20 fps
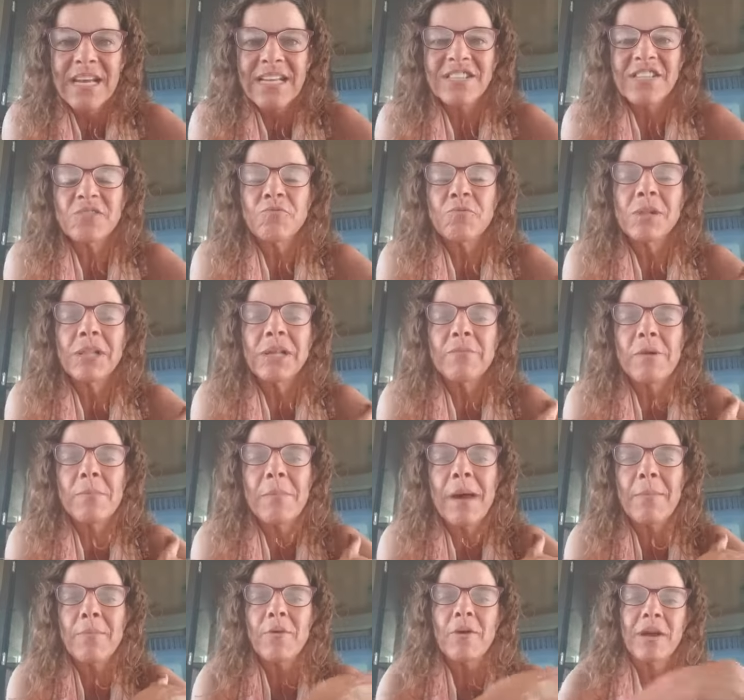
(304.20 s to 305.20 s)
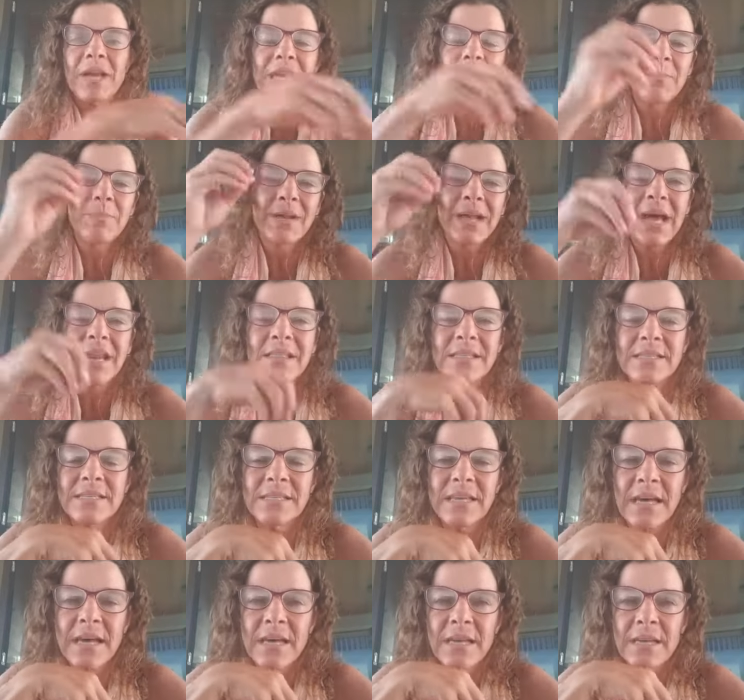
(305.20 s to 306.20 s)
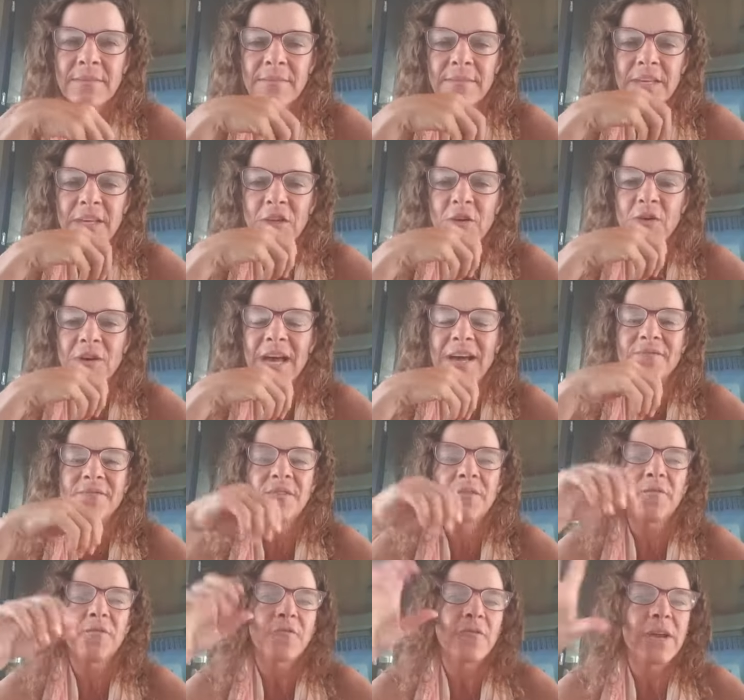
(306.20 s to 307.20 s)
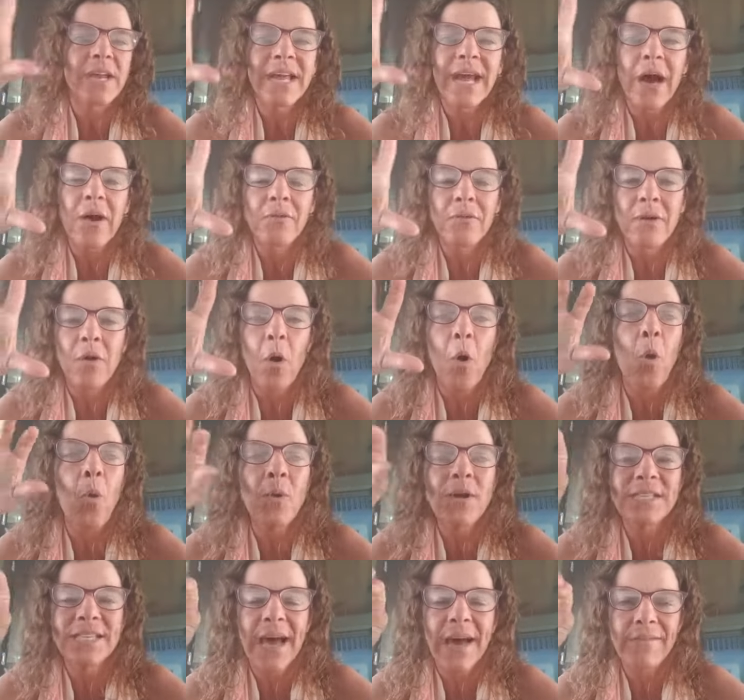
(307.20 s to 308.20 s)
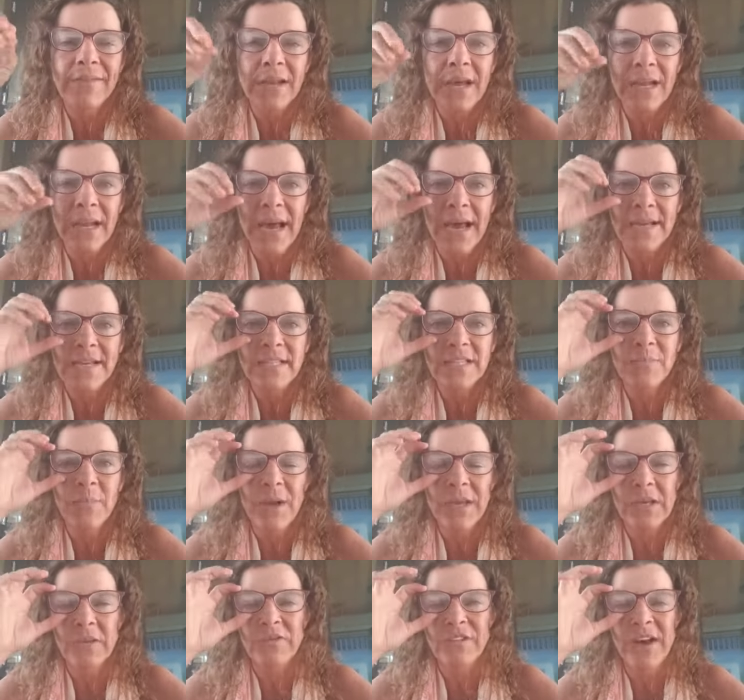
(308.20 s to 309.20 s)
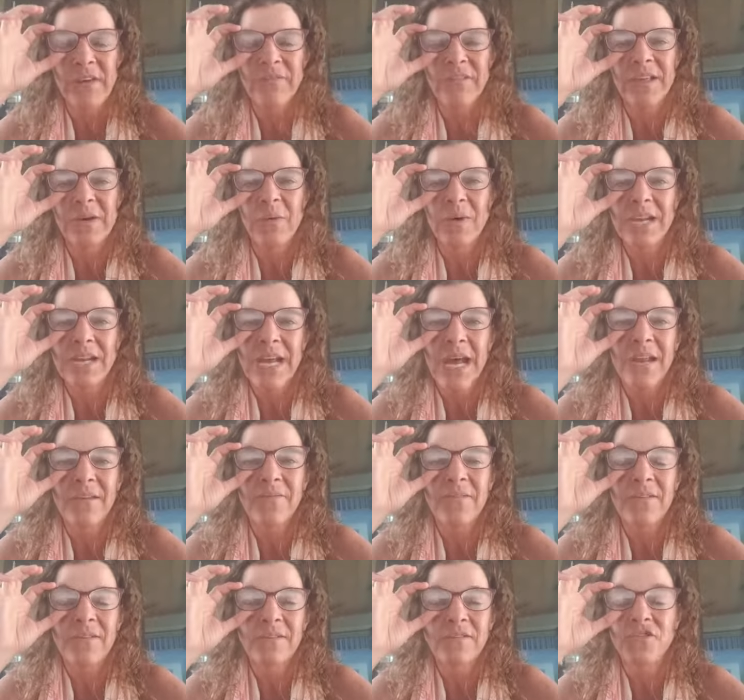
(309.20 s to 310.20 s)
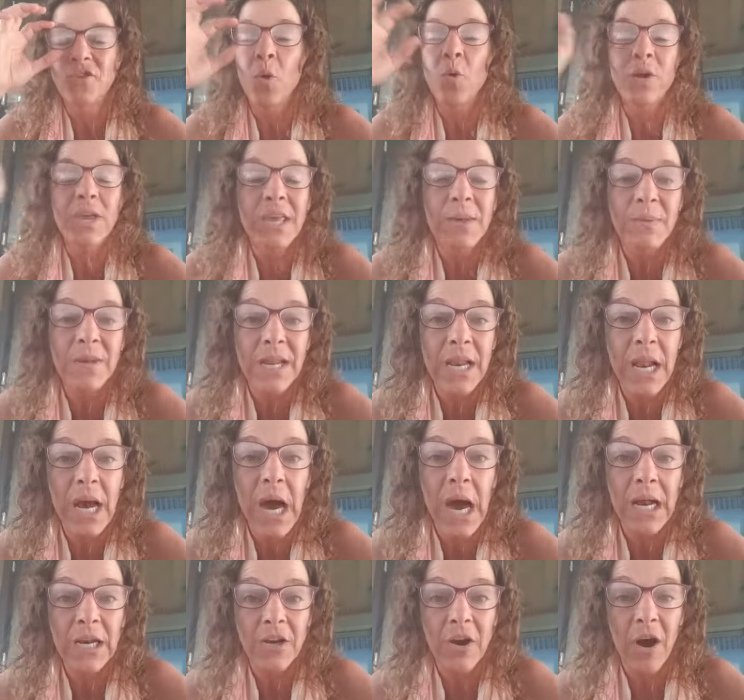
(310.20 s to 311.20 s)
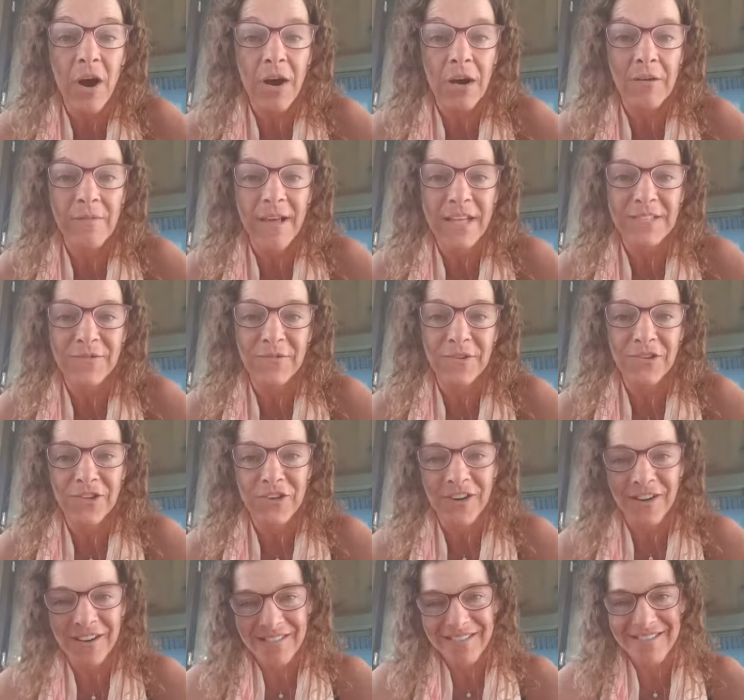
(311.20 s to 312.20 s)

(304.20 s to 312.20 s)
Just really remember, keep it out of the sun. You don't have to freak out and always have it on ice, but you definitely want it out of the. Don't keep it in a hot car. That's for sure.